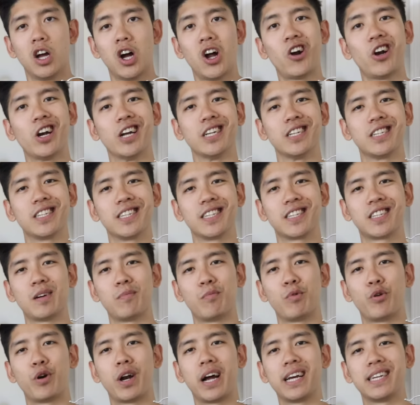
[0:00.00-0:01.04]
Alright, to
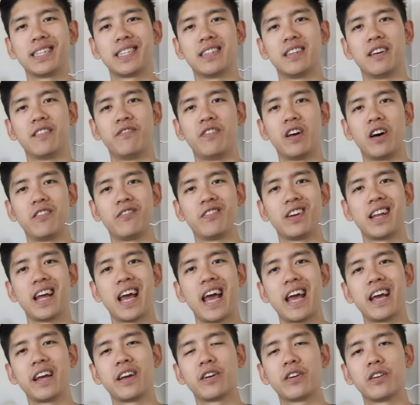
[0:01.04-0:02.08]
summarize the velvet
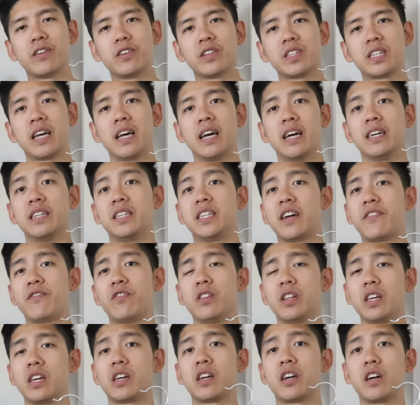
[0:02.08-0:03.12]
hangers,
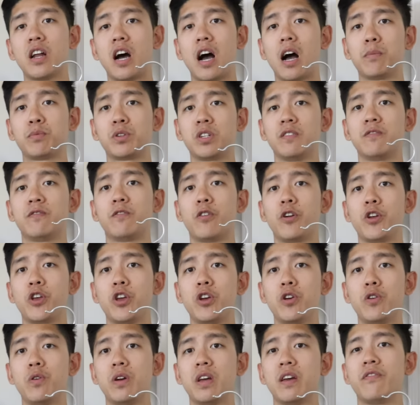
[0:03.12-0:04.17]
definitely a good option for
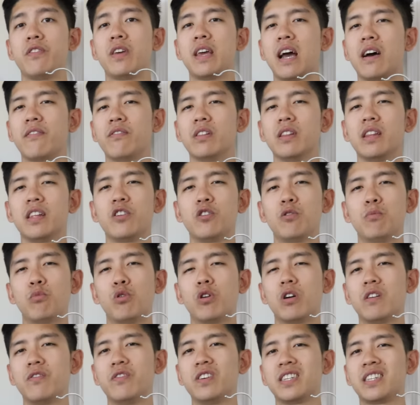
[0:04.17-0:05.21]
you if you have a little
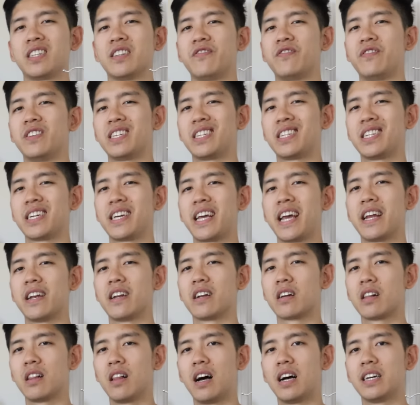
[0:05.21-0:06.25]
more of a
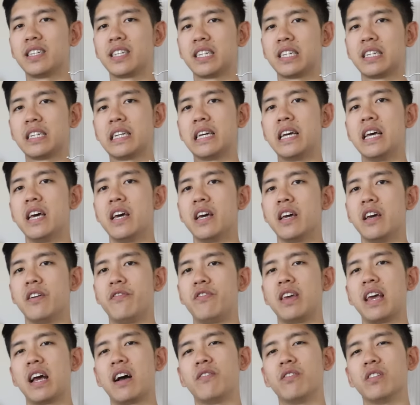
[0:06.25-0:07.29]
sophisticated closet,
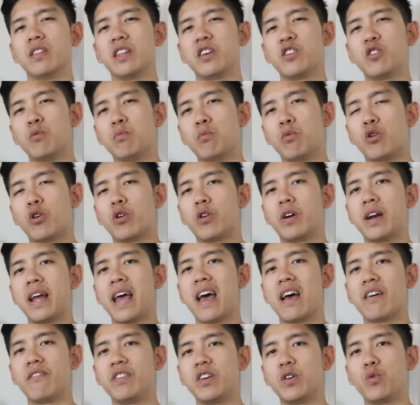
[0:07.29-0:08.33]
if you have a little more
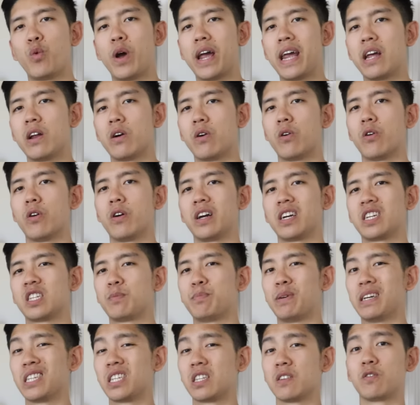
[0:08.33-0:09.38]
heavyweight or
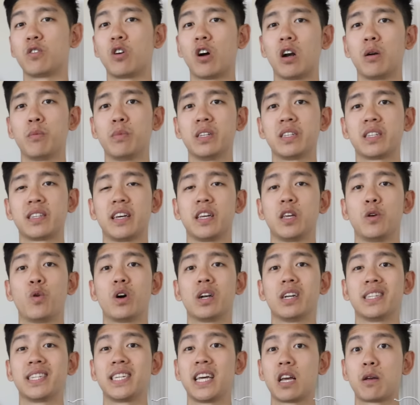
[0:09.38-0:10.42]
expensive garments that you
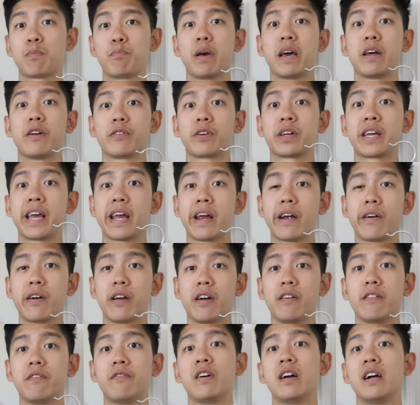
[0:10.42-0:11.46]
want to take better care
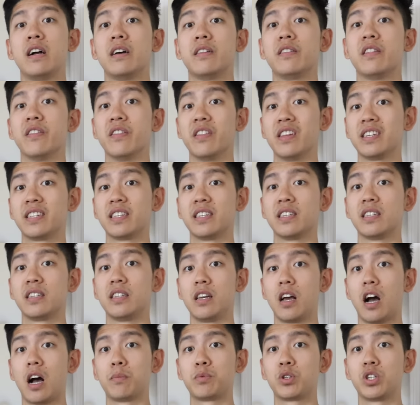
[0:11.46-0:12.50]
of, then this is
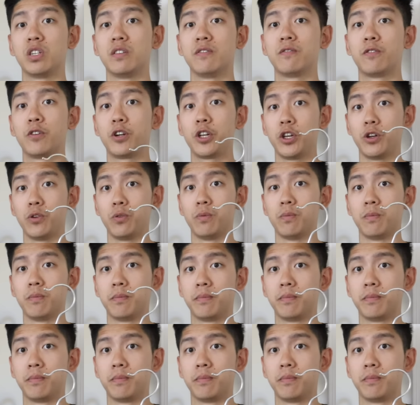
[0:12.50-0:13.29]
the option for you.